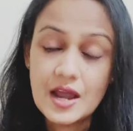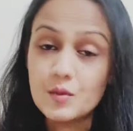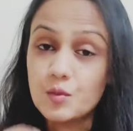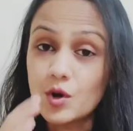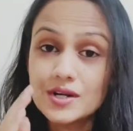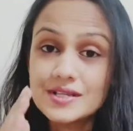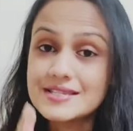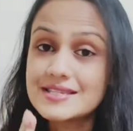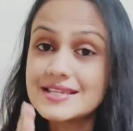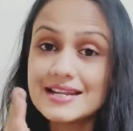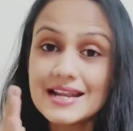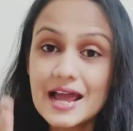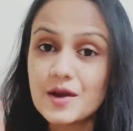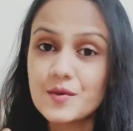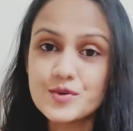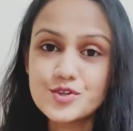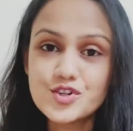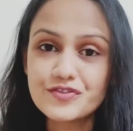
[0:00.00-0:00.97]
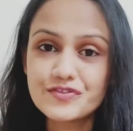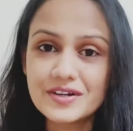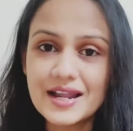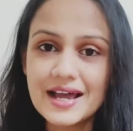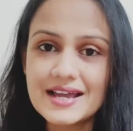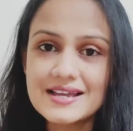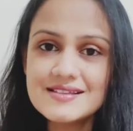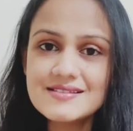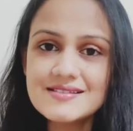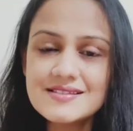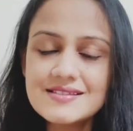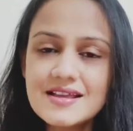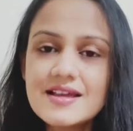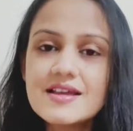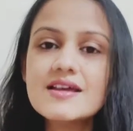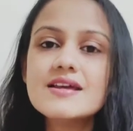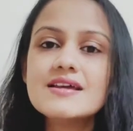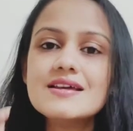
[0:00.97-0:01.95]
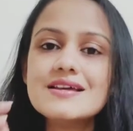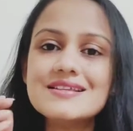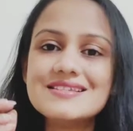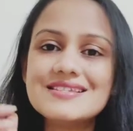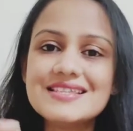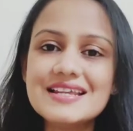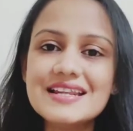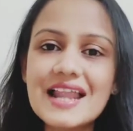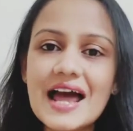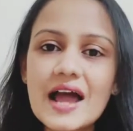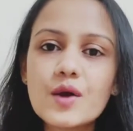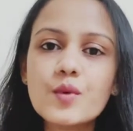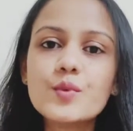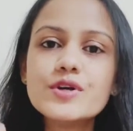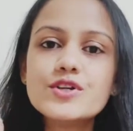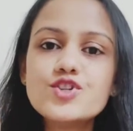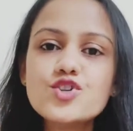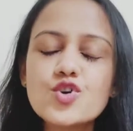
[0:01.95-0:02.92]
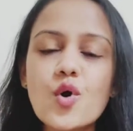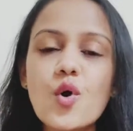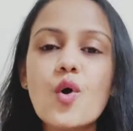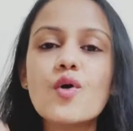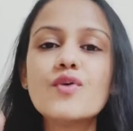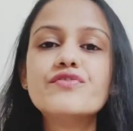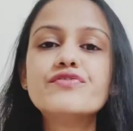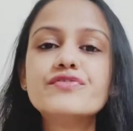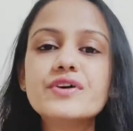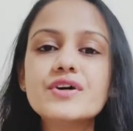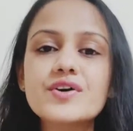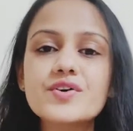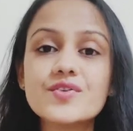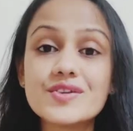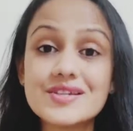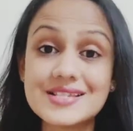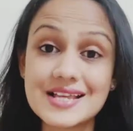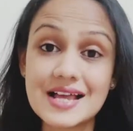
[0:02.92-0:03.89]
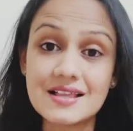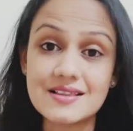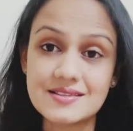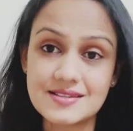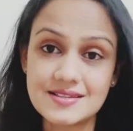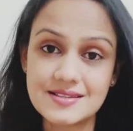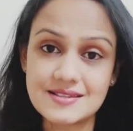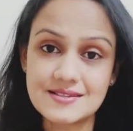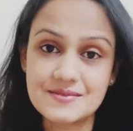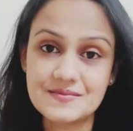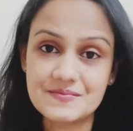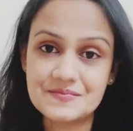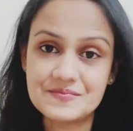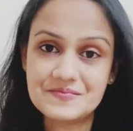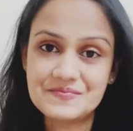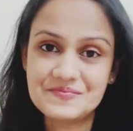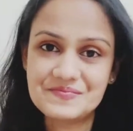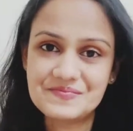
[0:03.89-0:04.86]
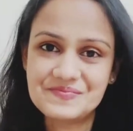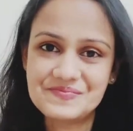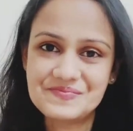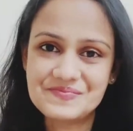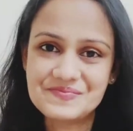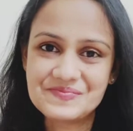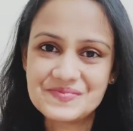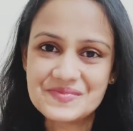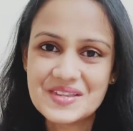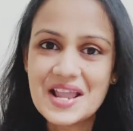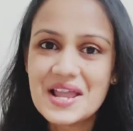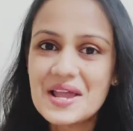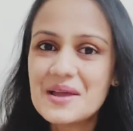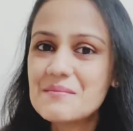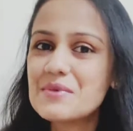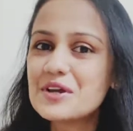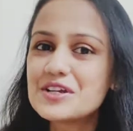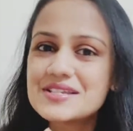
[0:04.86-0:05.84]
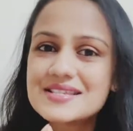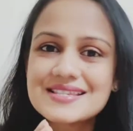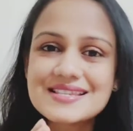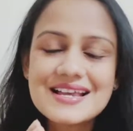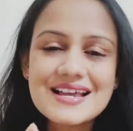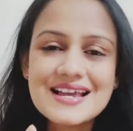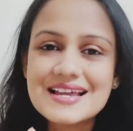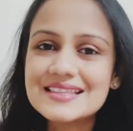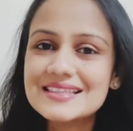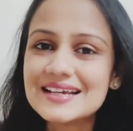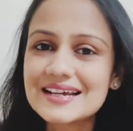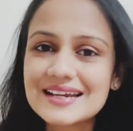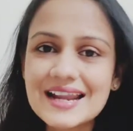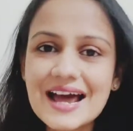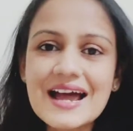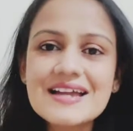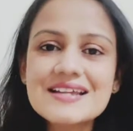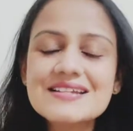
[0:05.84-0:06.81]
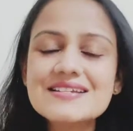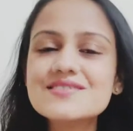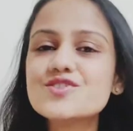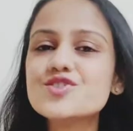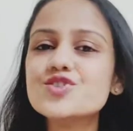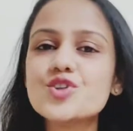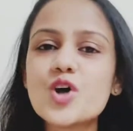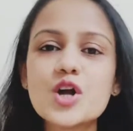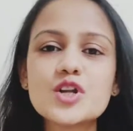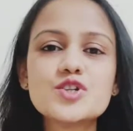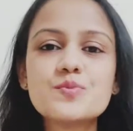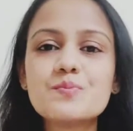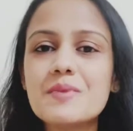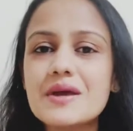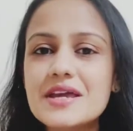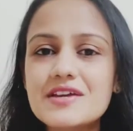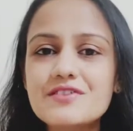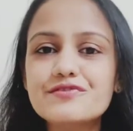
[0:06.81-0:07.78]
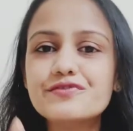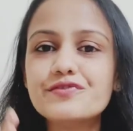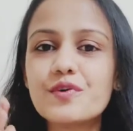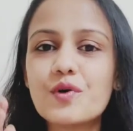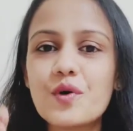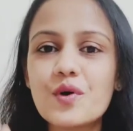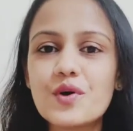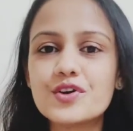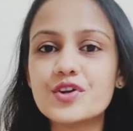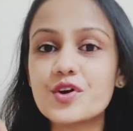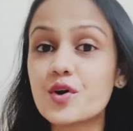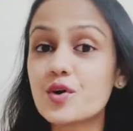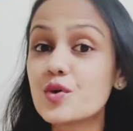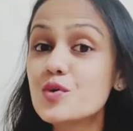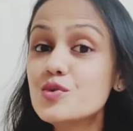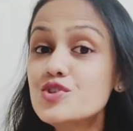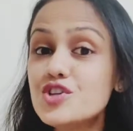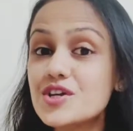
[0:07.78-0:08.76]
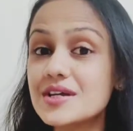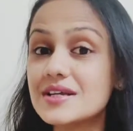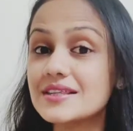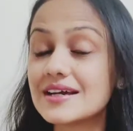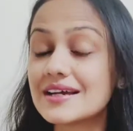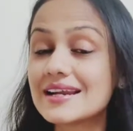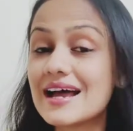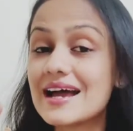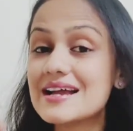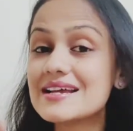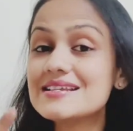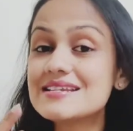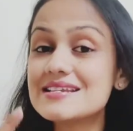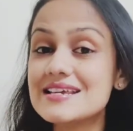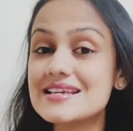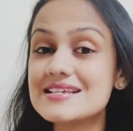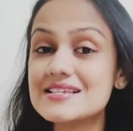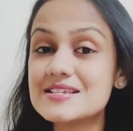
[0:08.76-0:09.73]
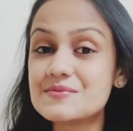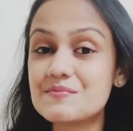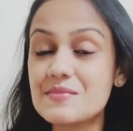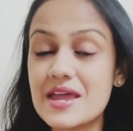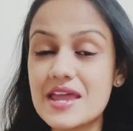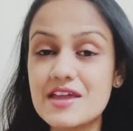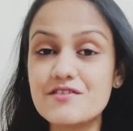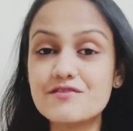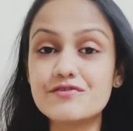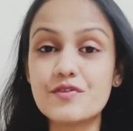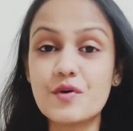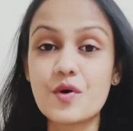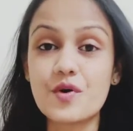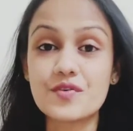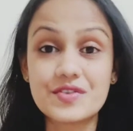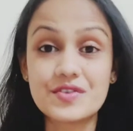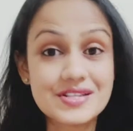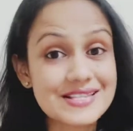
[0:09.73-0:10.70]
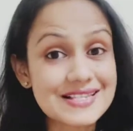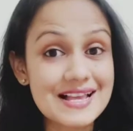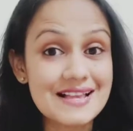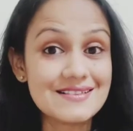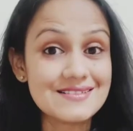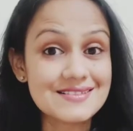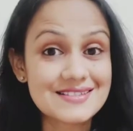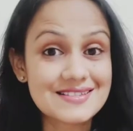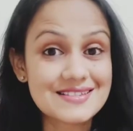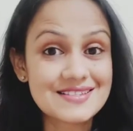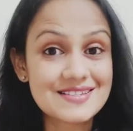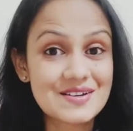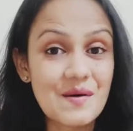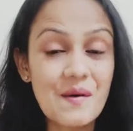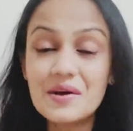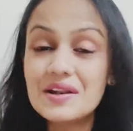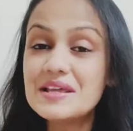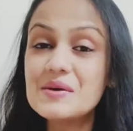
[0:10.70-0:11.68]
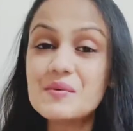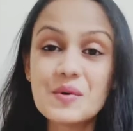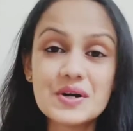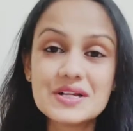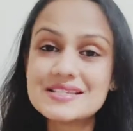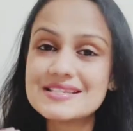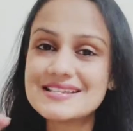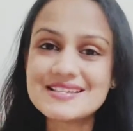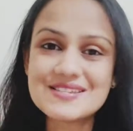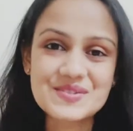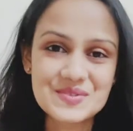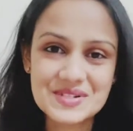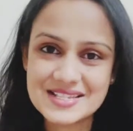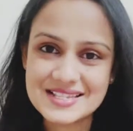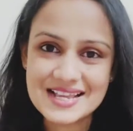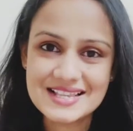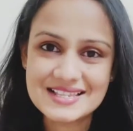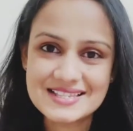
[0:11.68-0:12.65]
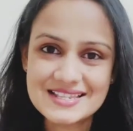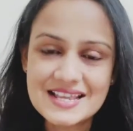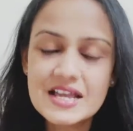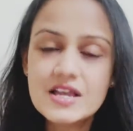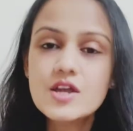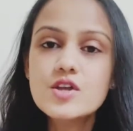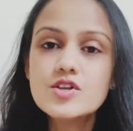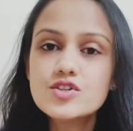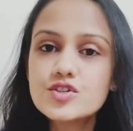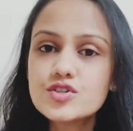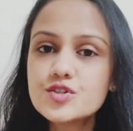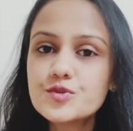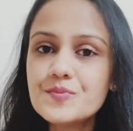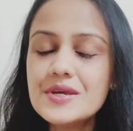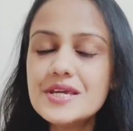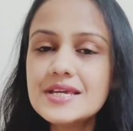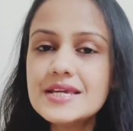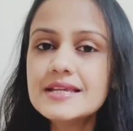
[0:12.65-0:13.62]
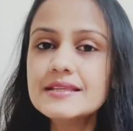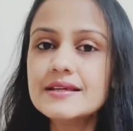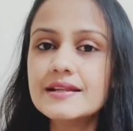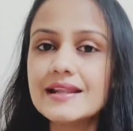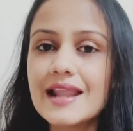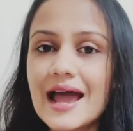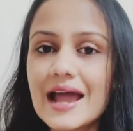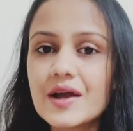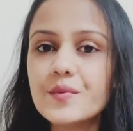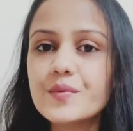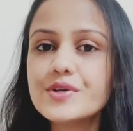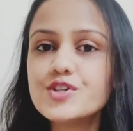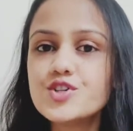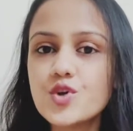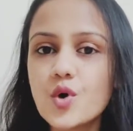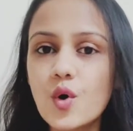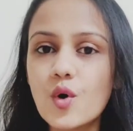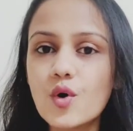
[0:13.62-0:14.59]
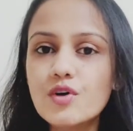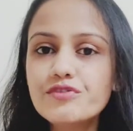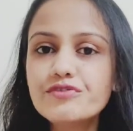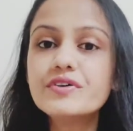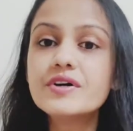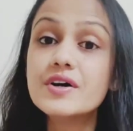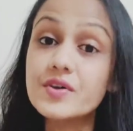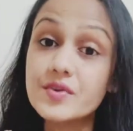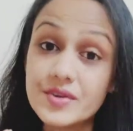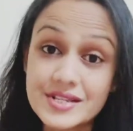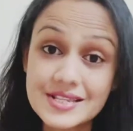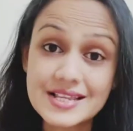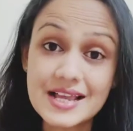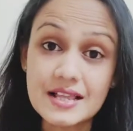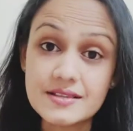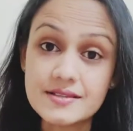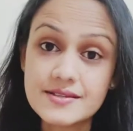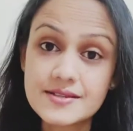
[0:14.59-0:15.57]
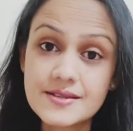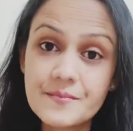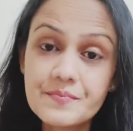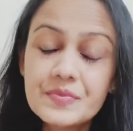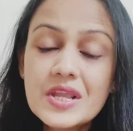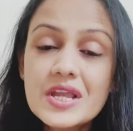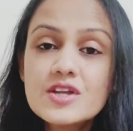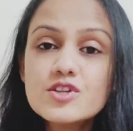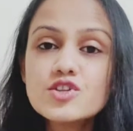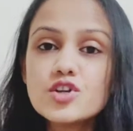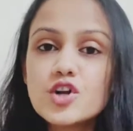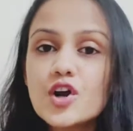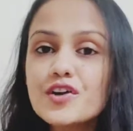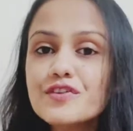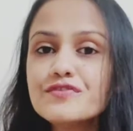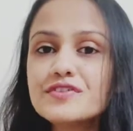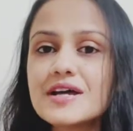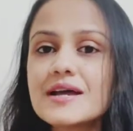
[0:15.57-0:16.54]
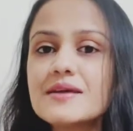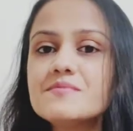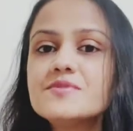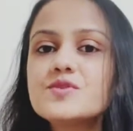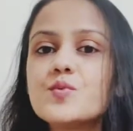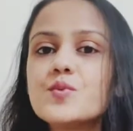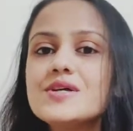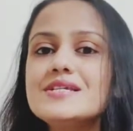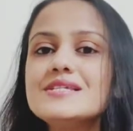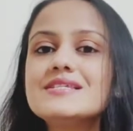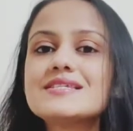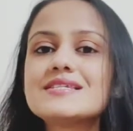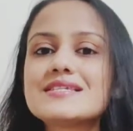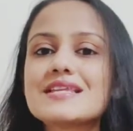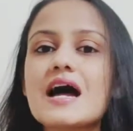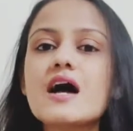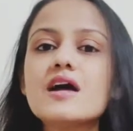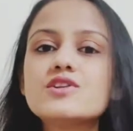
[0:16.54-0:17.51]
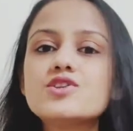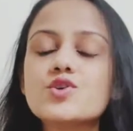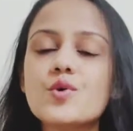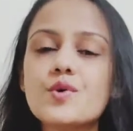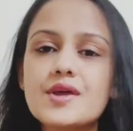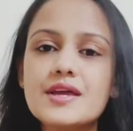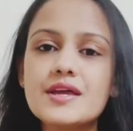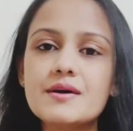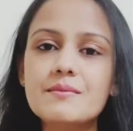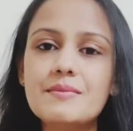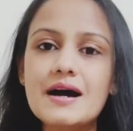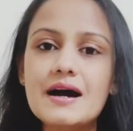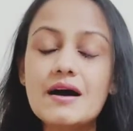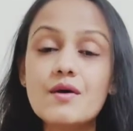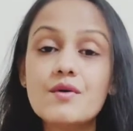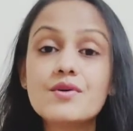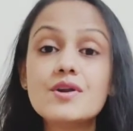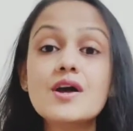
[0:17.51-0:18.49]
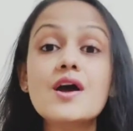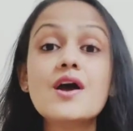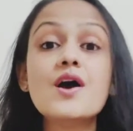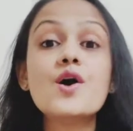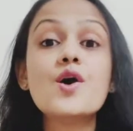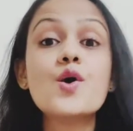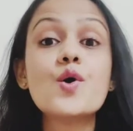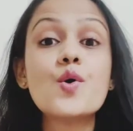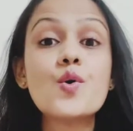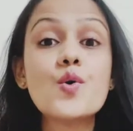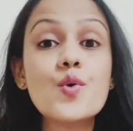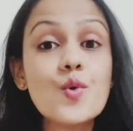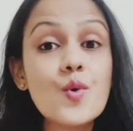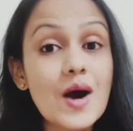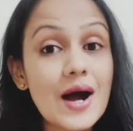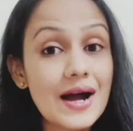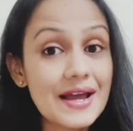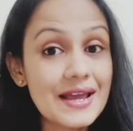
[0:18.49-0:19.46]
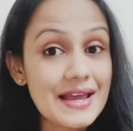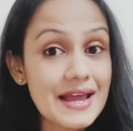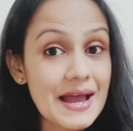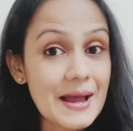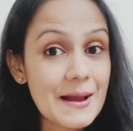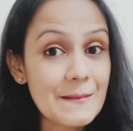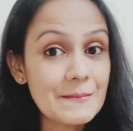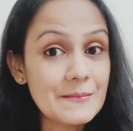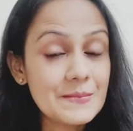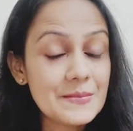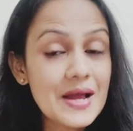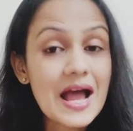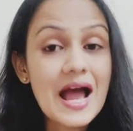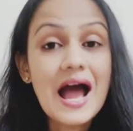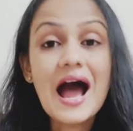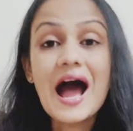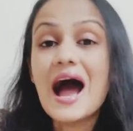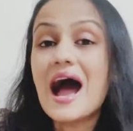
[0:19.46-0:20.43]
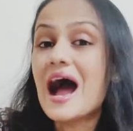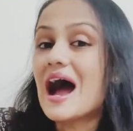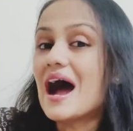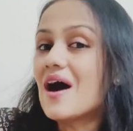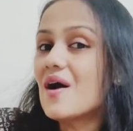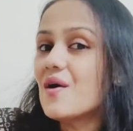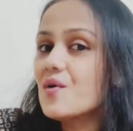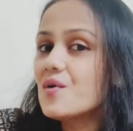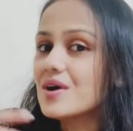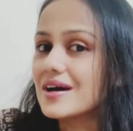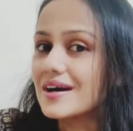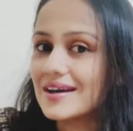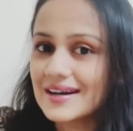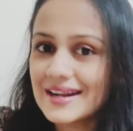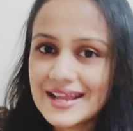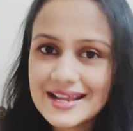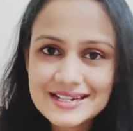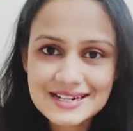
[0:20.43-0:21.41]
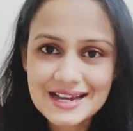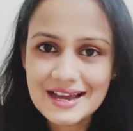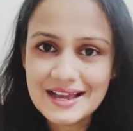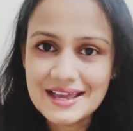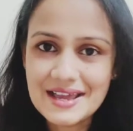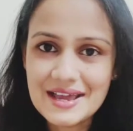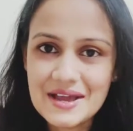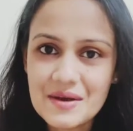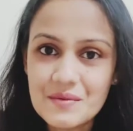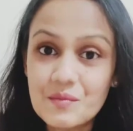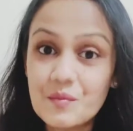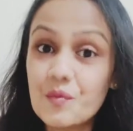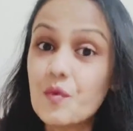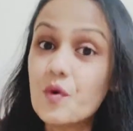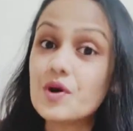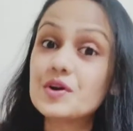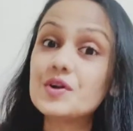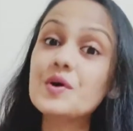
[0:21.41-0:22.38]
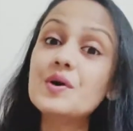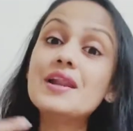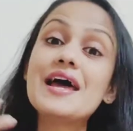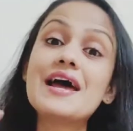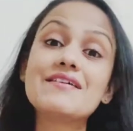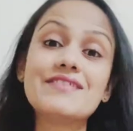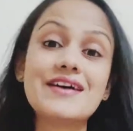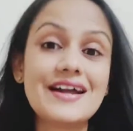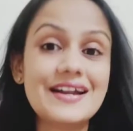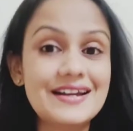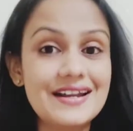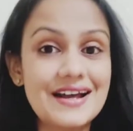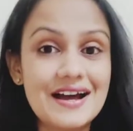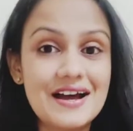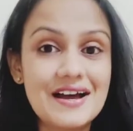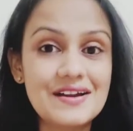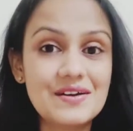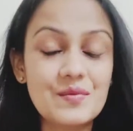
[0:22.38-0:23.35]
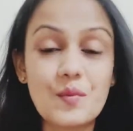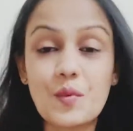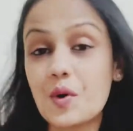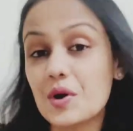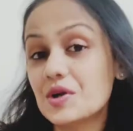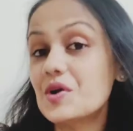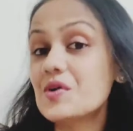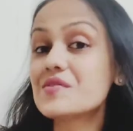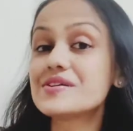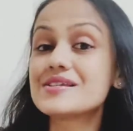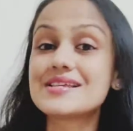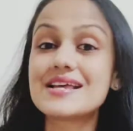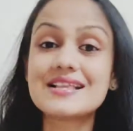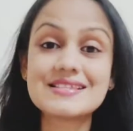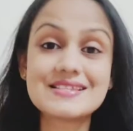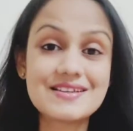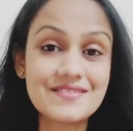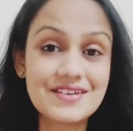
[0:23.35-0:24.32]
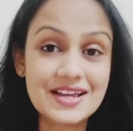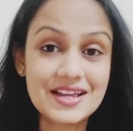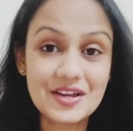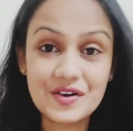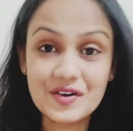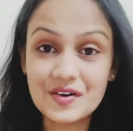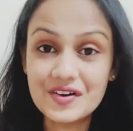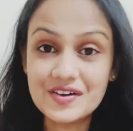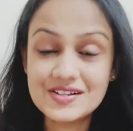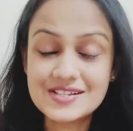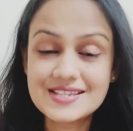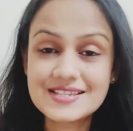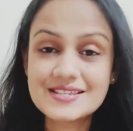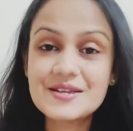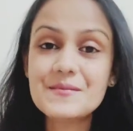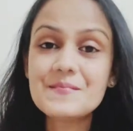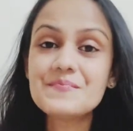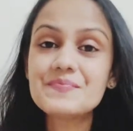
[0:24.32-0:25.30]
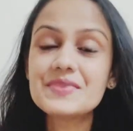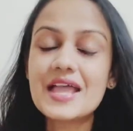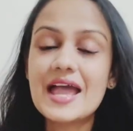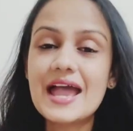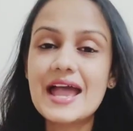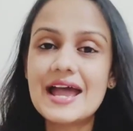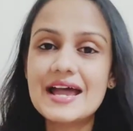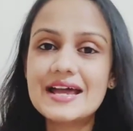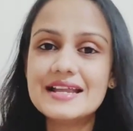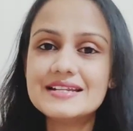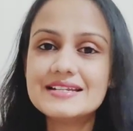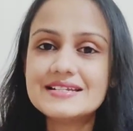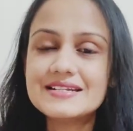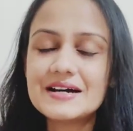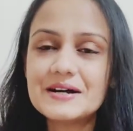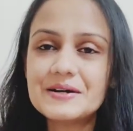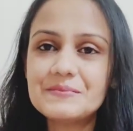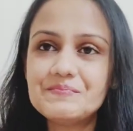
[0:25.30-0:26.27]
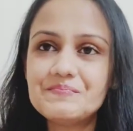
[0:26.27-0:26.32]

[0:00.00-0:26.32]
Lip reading: And what is the language of clients? It's the language of results. Because the client is not paying for your coaching, the client is paying for results. All he wants is results. So speaking the language of results. So a lot of times we start talking about who I am, how great I am, what all have I done, what all results have I caused, and